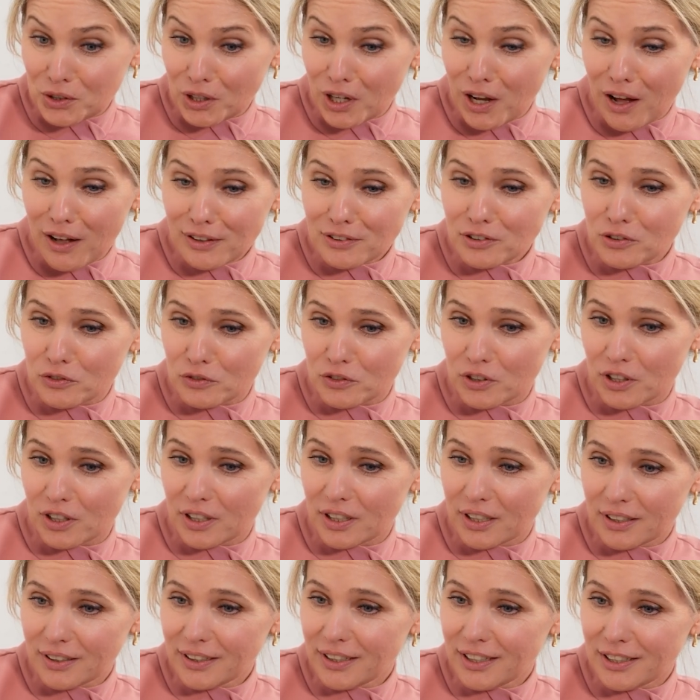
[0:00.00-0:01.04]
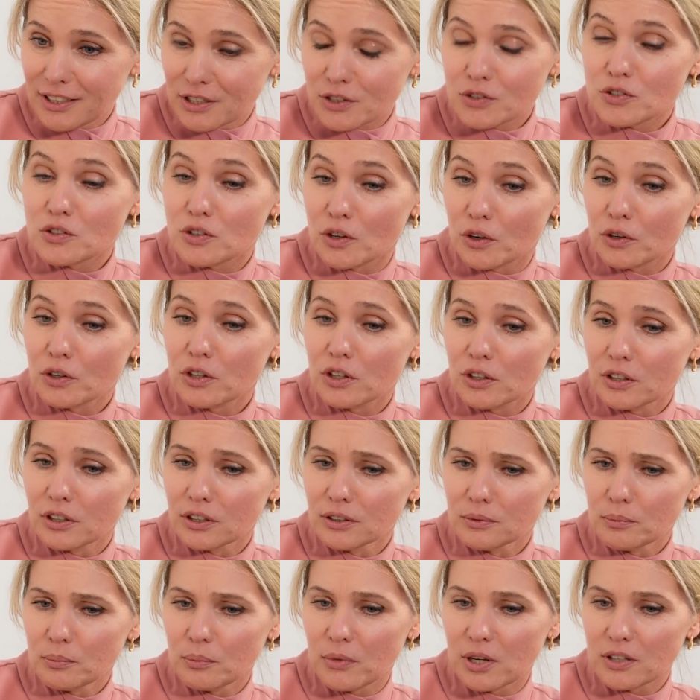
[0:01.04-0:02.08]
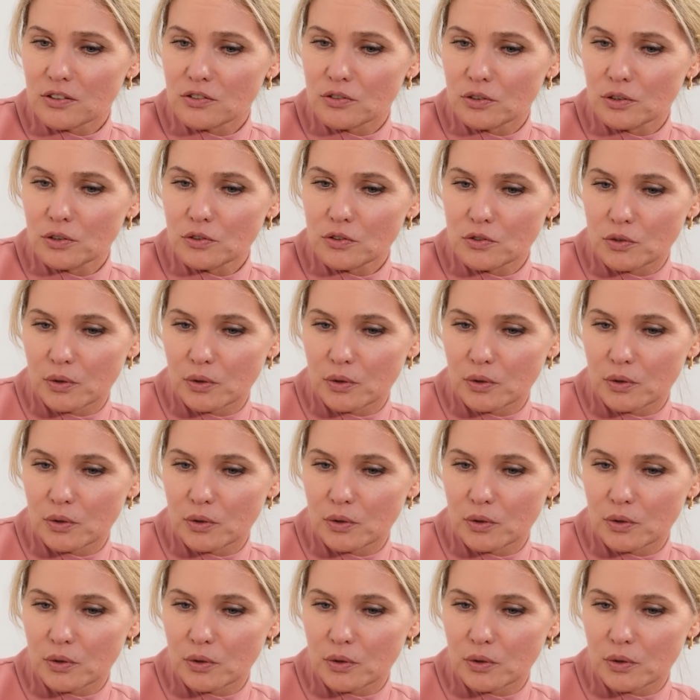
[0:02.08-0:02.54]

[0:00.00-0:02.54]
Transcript: cut of the inner circular muscle.